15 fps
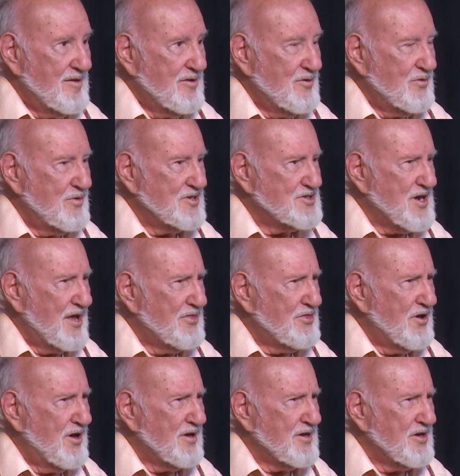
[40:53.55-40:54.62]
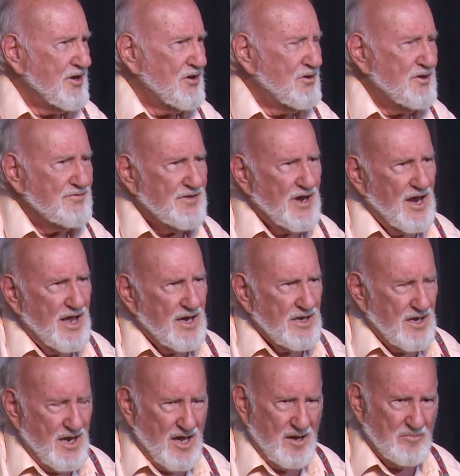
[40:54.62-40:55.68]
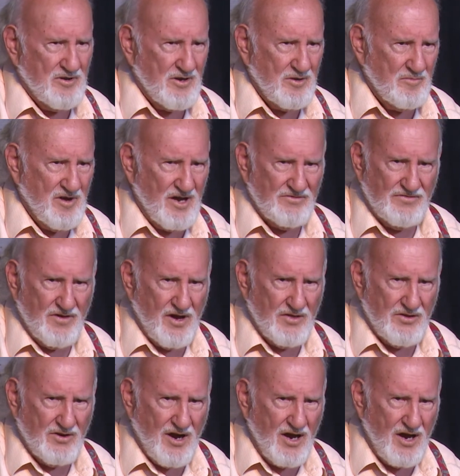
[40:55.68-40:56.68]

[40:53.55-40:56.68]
Which I thought, you know, if it hadn't happened to my father,